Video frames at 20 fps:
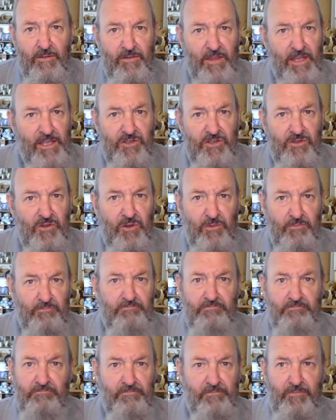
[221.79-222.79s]
That's not
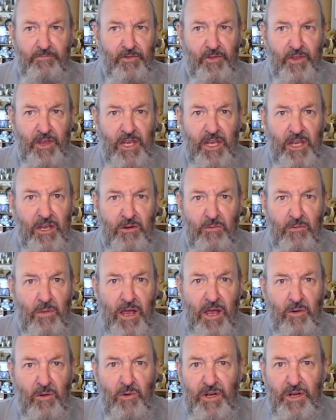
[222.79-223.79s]
thinking
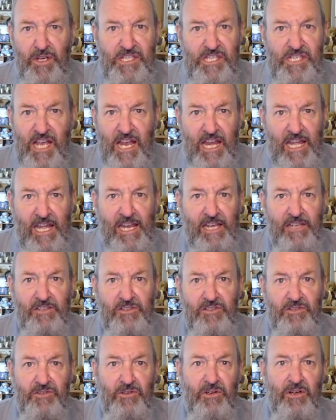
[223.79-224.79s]
about what to say
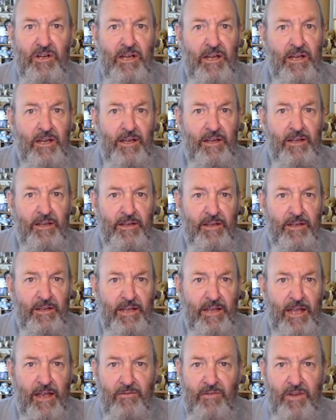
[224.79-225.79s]
next or
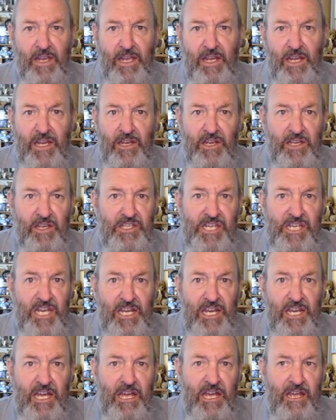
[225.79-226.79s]
having any
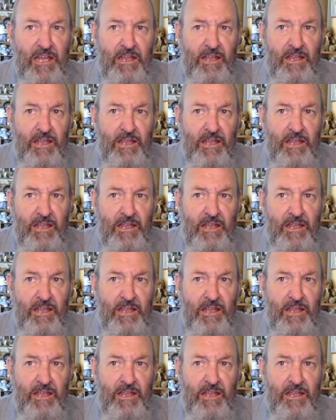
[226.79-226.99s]
agenda,